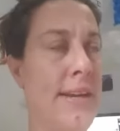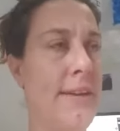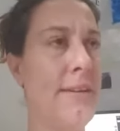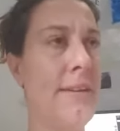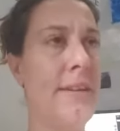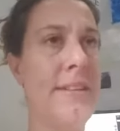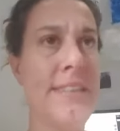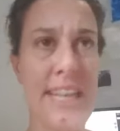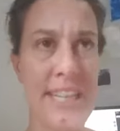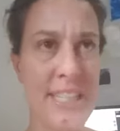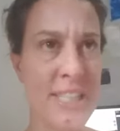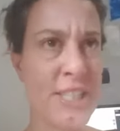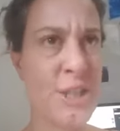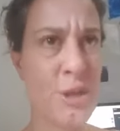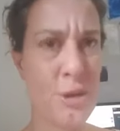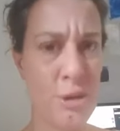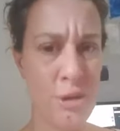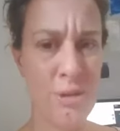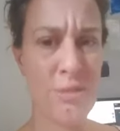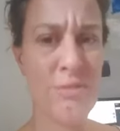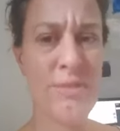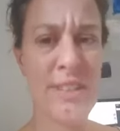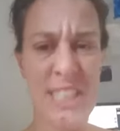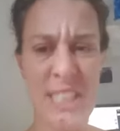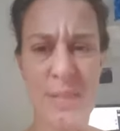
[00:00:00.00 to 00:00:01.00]
unless you're
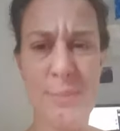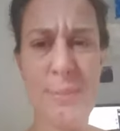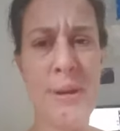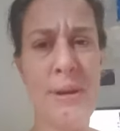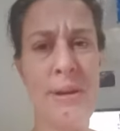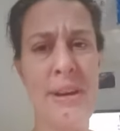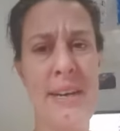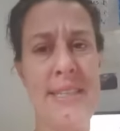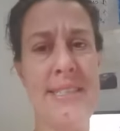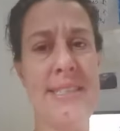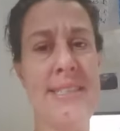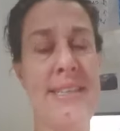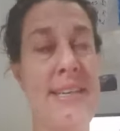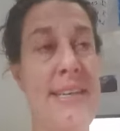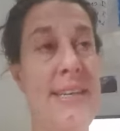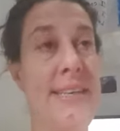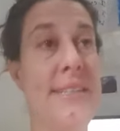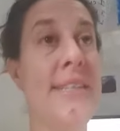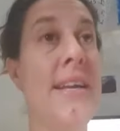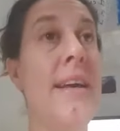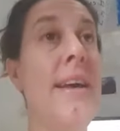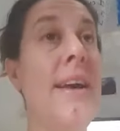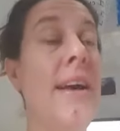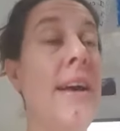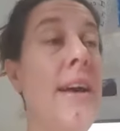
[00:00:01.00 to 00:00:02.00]
experienced in it,
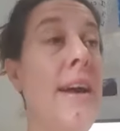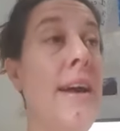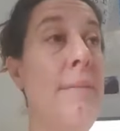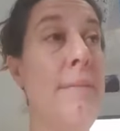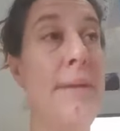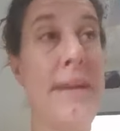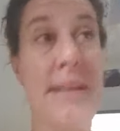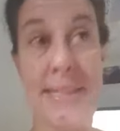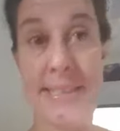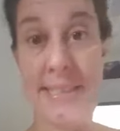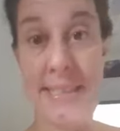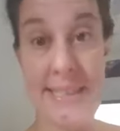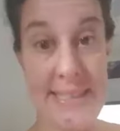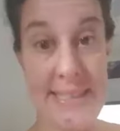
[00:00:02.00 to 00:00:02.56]
because it is a